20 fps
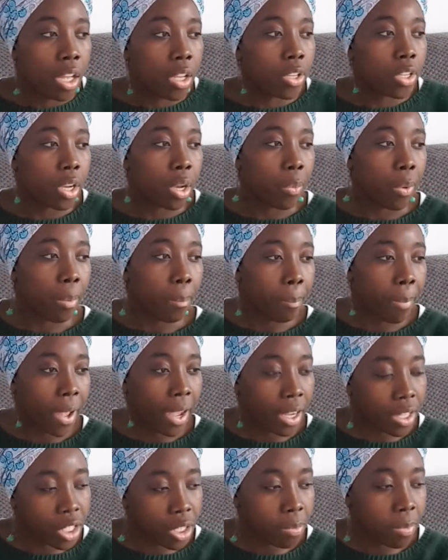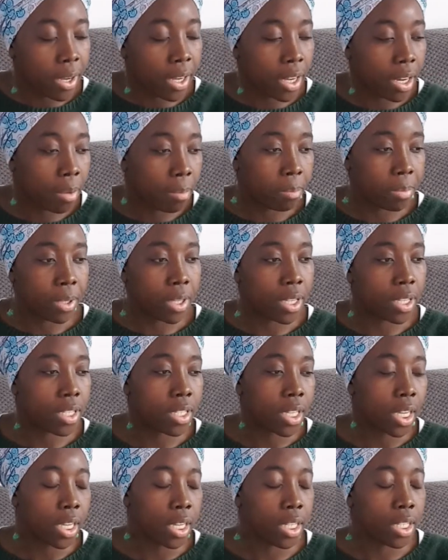So I went back to my
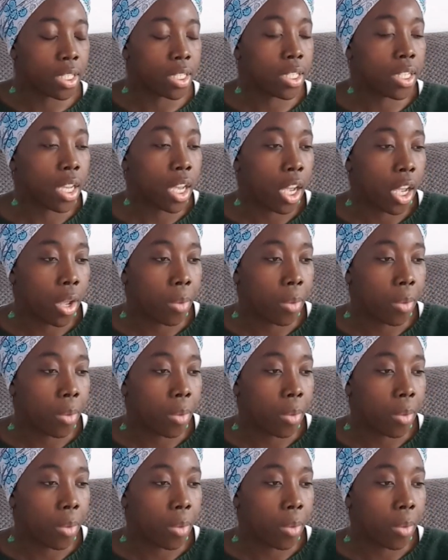numbers and